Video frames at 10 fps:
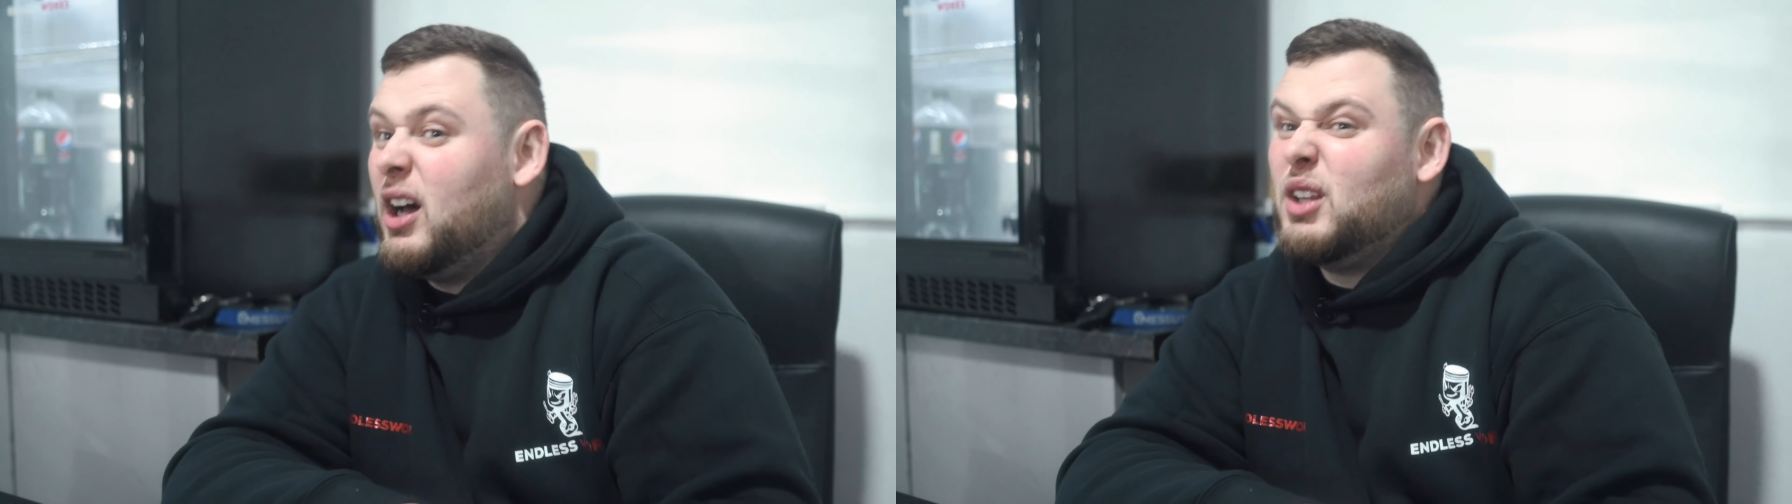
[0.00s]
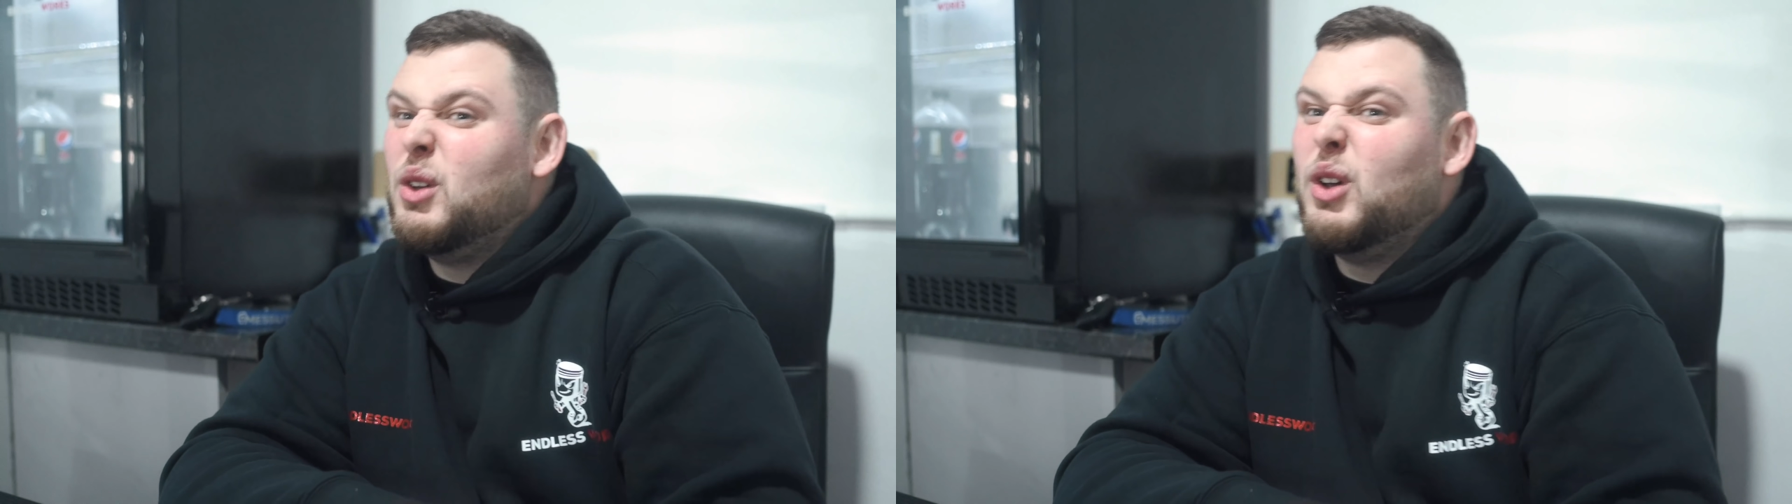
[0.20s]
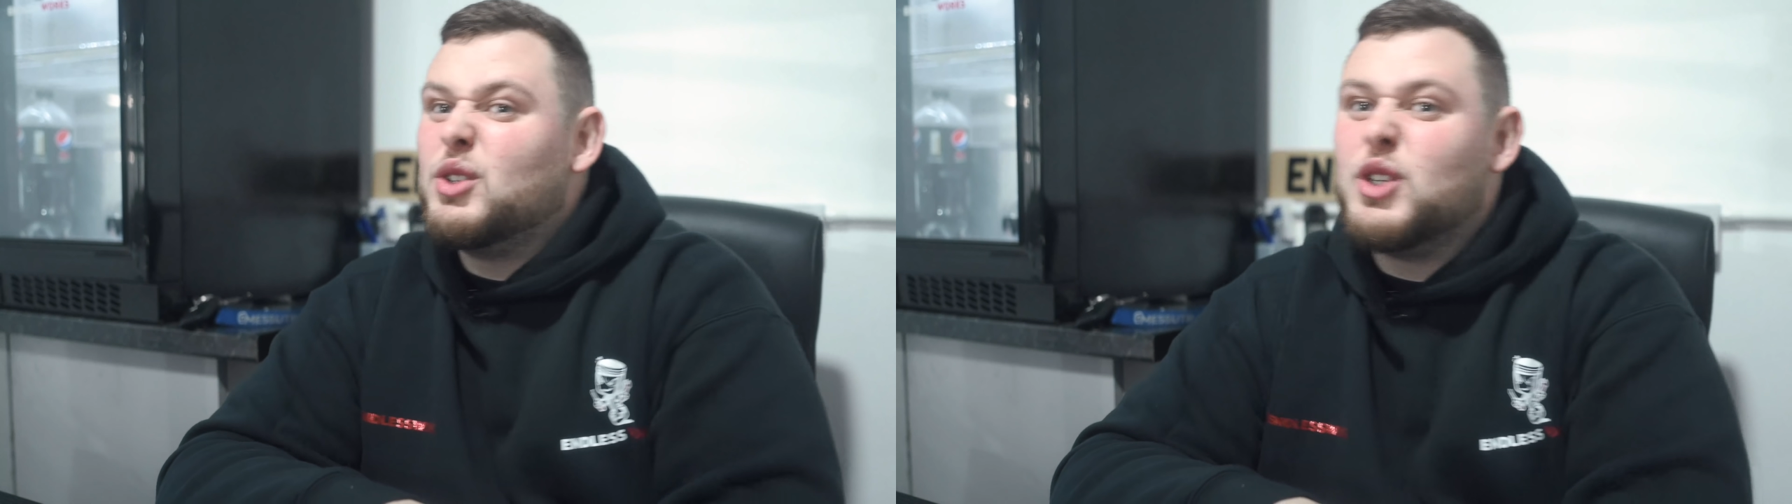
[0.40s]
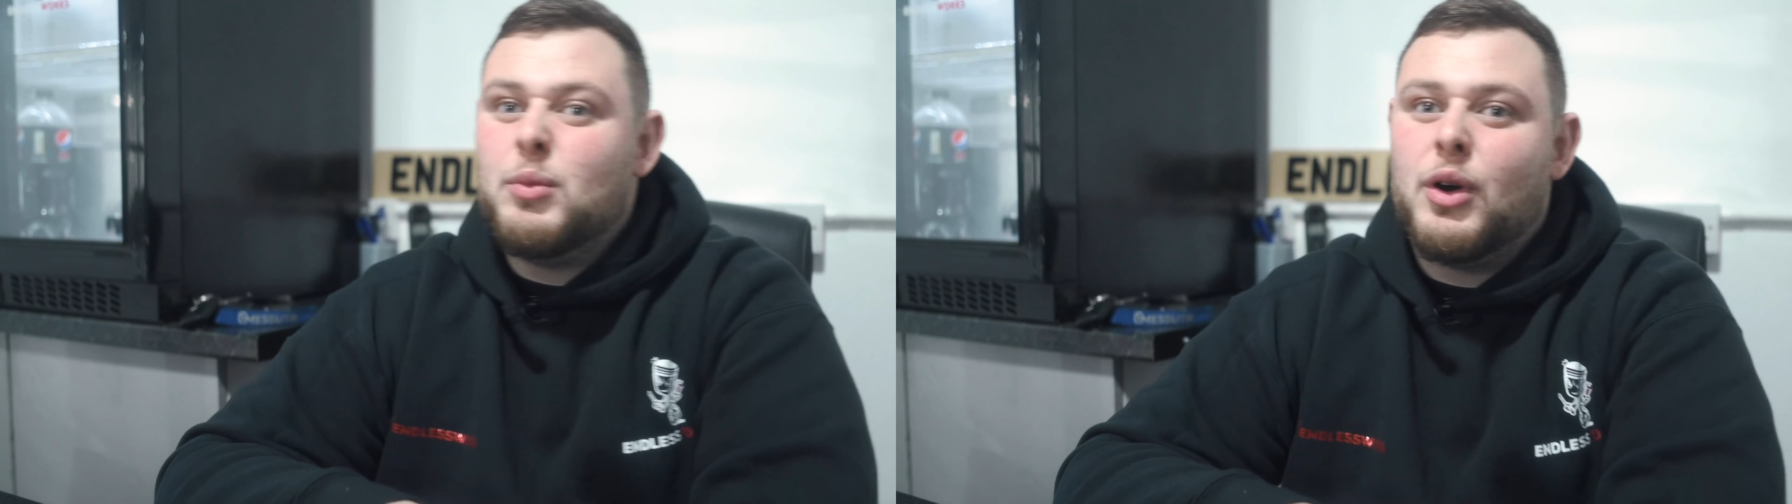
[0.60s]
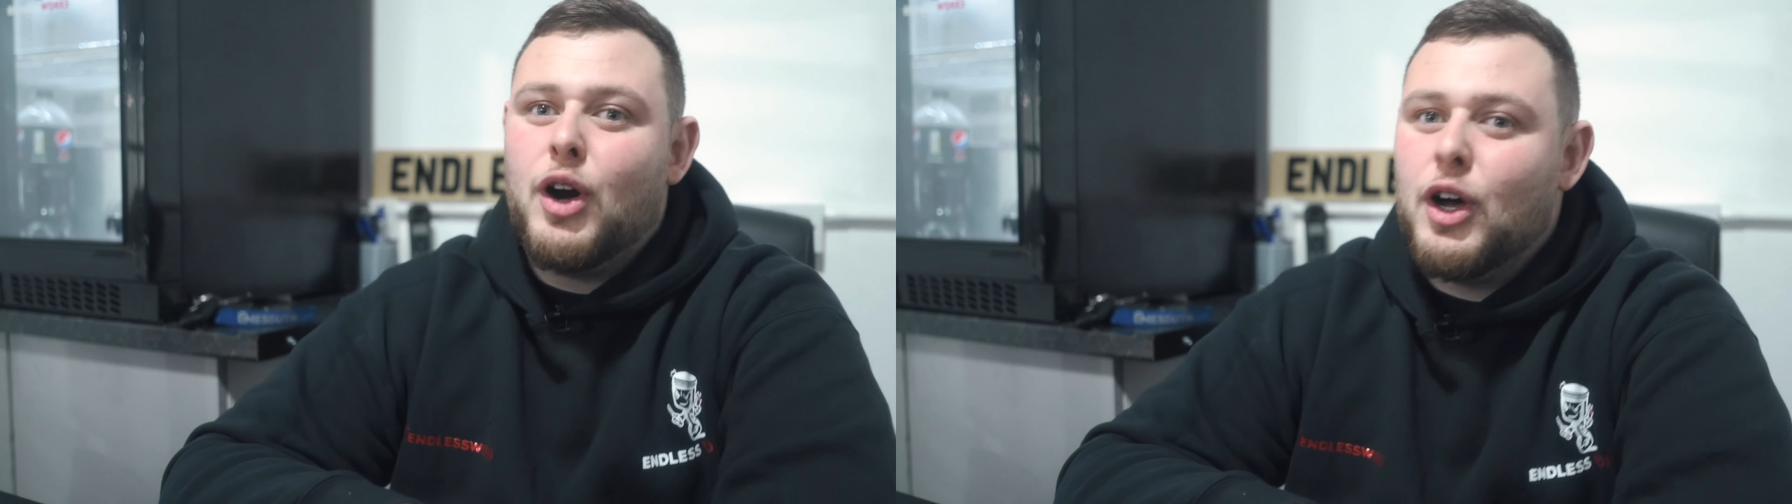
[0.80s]
I do a lot of
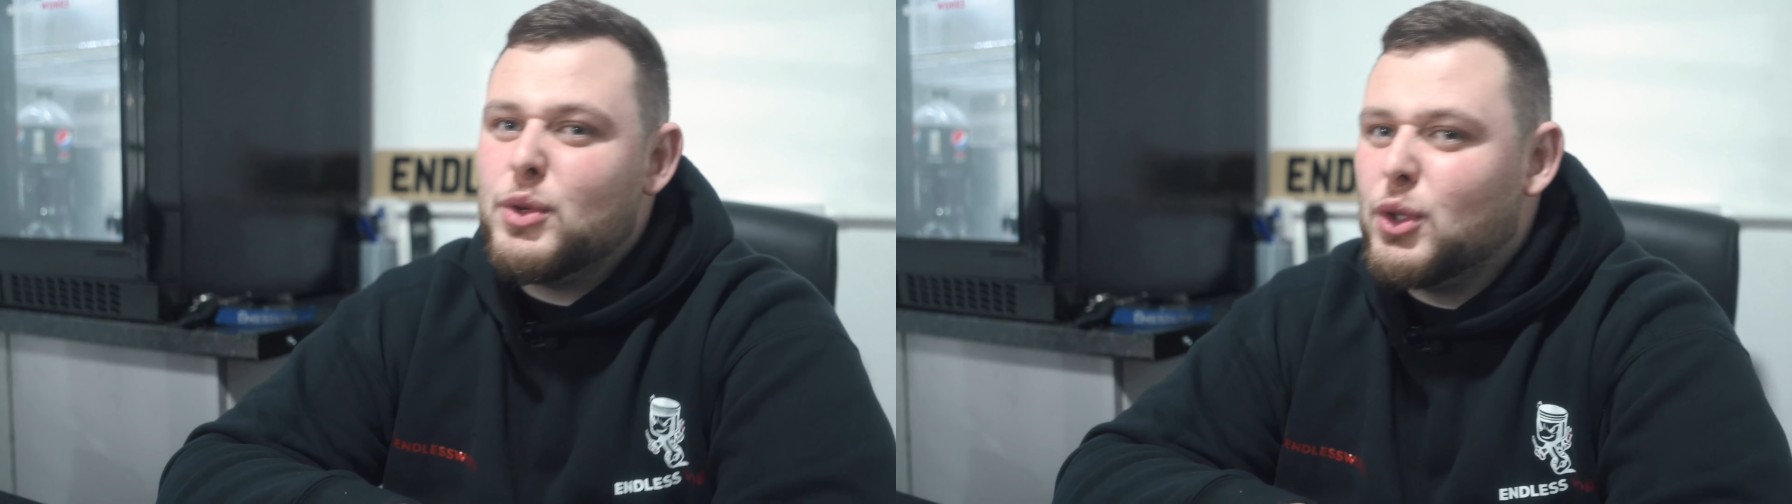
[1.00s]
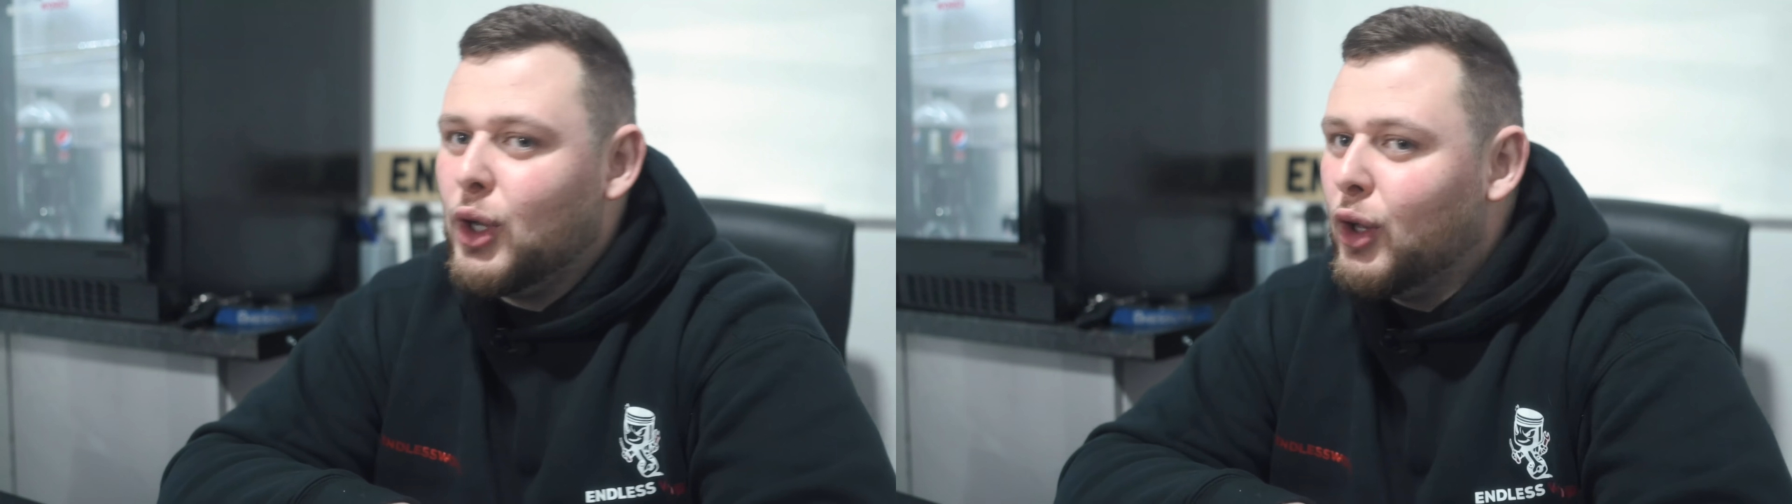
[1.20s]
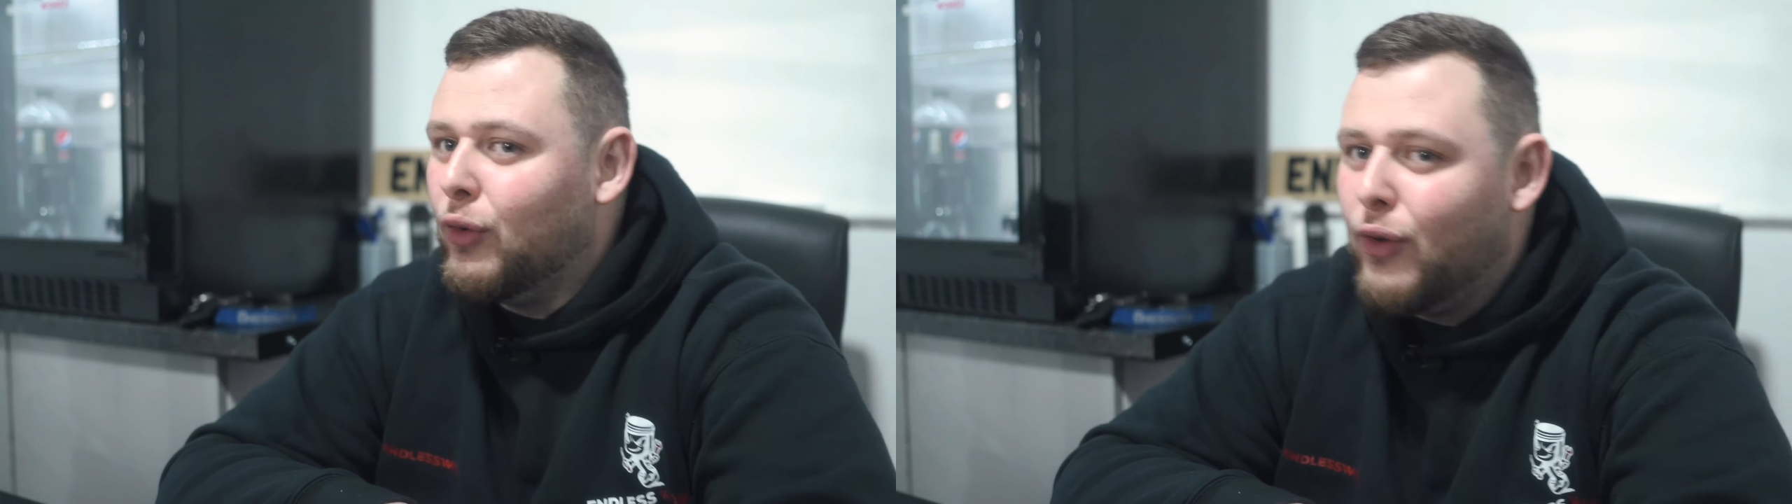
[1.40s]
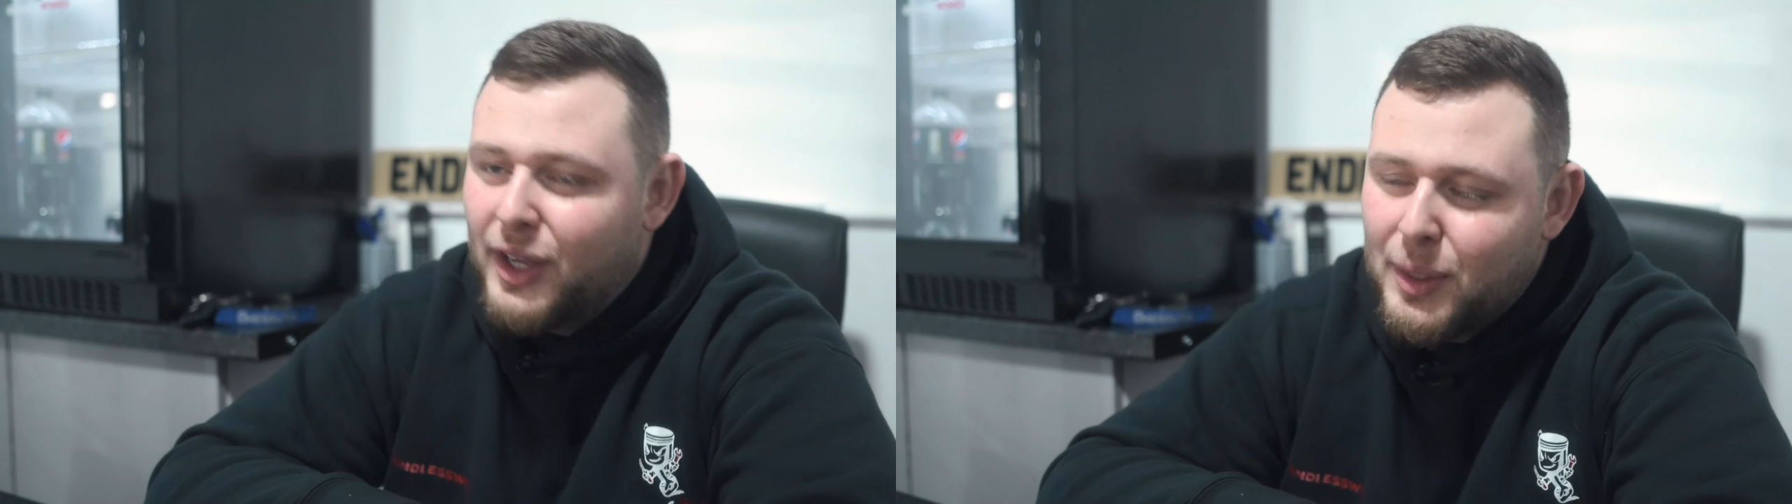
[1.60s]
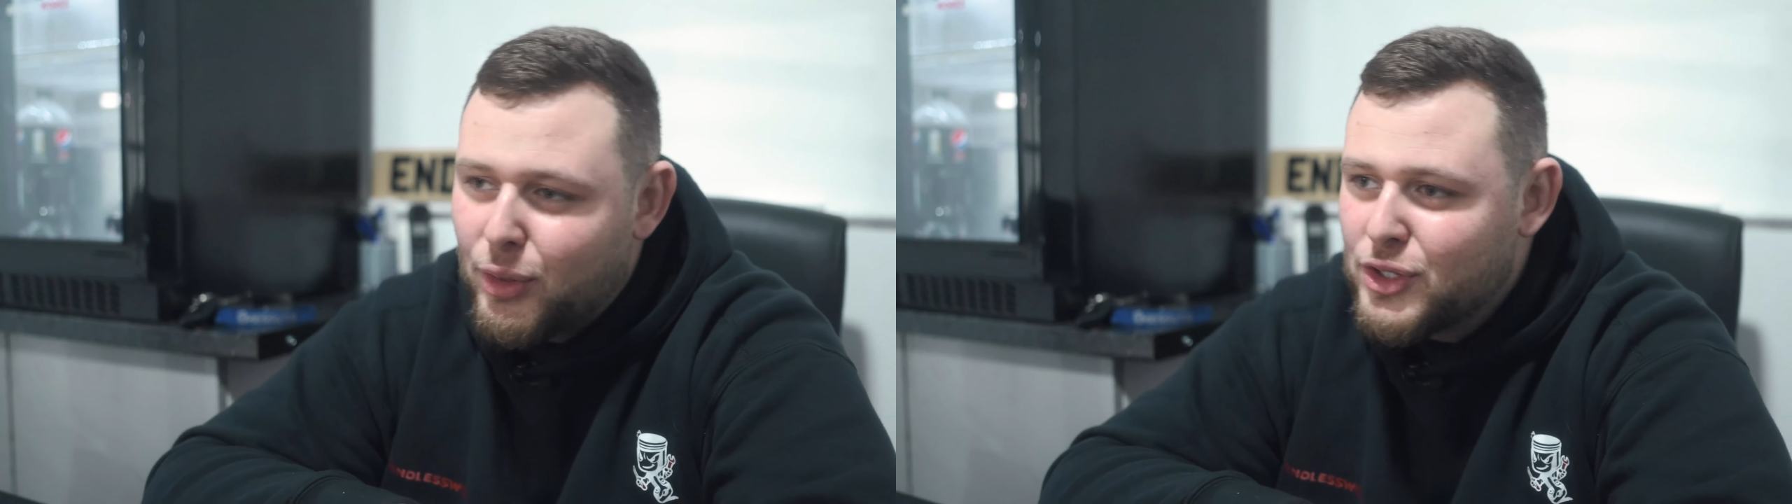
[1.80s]
German cars. We do a lot of
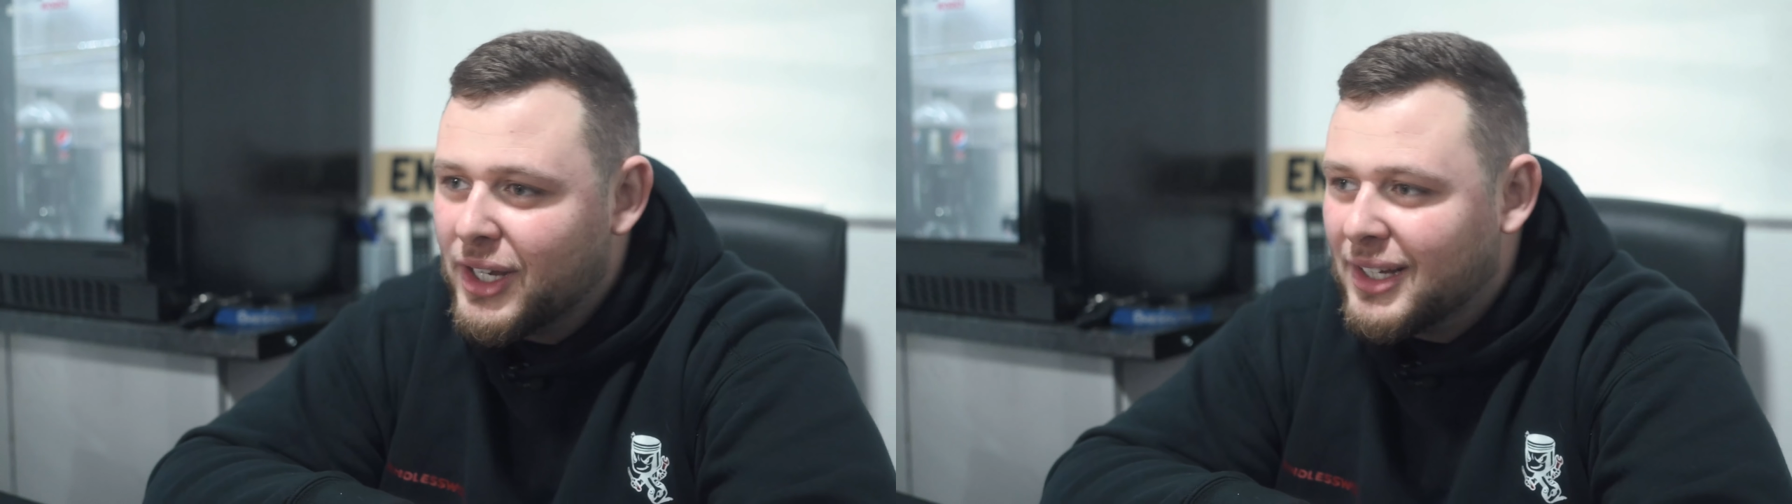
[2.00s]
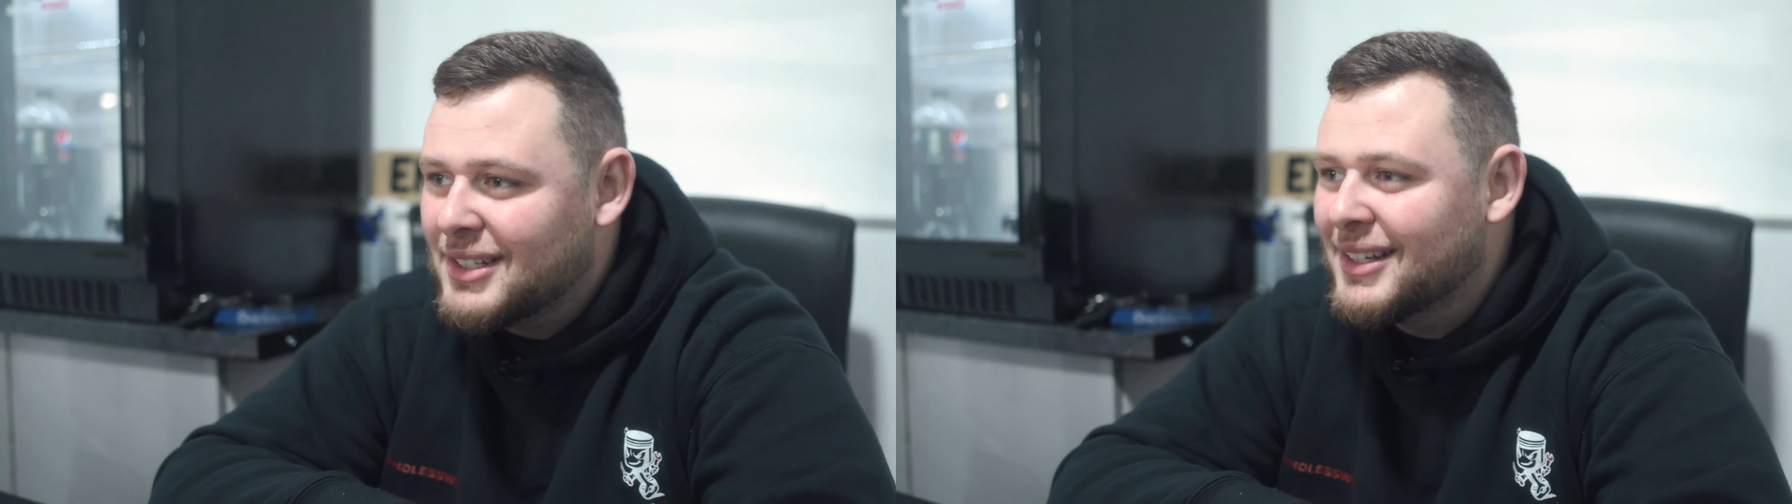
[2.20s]
funky projects.